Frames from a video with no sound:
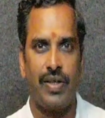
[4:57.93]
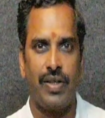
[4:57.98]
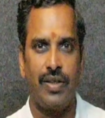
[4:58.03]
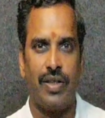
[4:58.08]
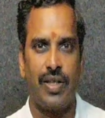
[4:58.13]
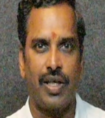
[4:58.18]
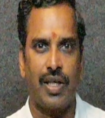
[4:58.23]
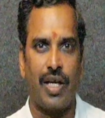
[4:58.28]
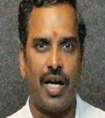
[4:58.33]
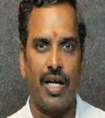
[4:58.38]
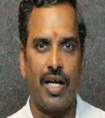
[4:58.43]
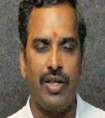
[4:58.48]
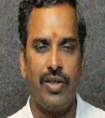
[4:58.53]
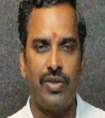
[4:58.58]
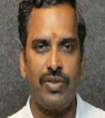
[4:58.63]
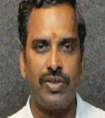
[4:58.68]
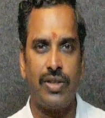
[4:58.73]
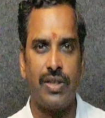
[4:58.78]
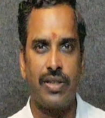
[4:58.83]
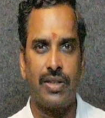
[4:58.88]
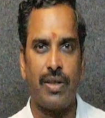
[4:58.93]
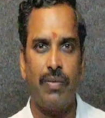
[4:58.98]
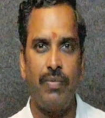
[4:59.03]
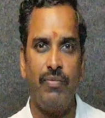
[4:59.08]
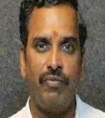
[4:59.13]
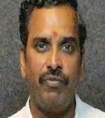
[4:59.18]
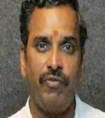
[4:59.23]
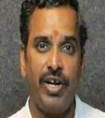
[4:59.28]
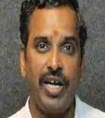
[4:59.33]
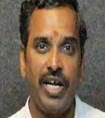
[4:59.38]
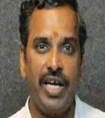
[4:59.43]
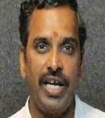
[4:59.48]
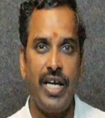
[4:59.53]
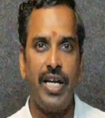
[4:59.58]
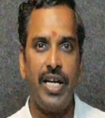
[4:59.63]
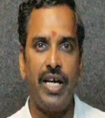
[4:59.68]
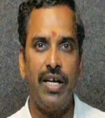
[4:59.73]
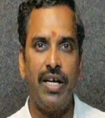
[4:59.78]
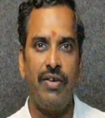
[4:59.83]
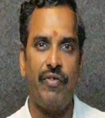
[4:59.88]
The cognitive system,
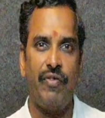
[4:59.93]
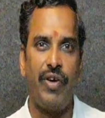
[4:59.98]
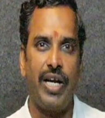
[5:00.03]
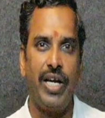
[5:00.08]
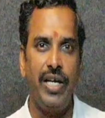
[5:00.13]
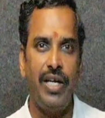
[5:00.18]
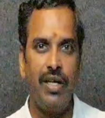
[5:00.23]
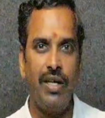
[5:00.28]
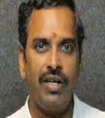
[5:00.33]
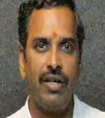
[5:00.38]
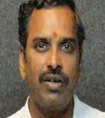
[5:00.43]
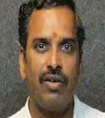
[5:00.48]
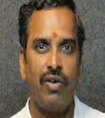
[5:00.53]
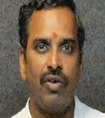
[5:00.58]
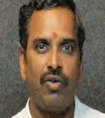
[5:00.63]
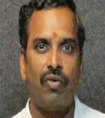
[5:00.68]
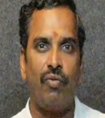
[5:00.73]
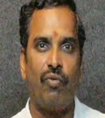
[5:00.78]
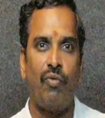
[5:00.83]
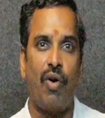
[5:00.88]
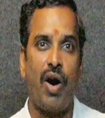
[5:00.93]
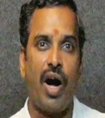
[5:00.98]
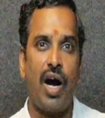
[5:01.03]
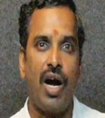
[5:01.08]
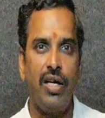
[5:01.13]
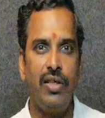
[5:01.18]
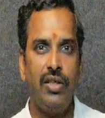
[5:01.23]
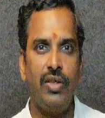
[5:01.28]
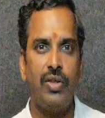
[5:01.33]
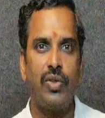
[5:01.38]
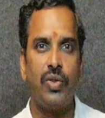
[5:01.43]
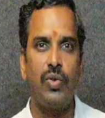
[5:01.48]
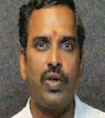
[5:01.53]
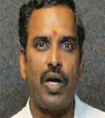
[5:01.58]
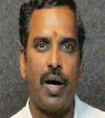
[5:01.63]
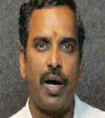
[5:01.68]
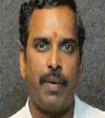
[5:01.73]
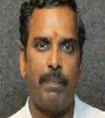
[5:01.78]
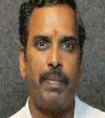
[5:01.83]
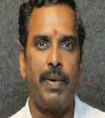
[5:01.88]
where and when what to
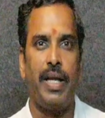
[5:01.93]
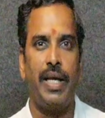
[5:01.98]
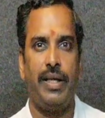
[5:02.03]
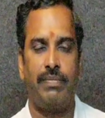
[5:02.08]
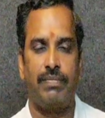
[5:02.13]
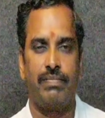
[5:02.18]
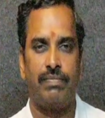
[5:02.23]
apply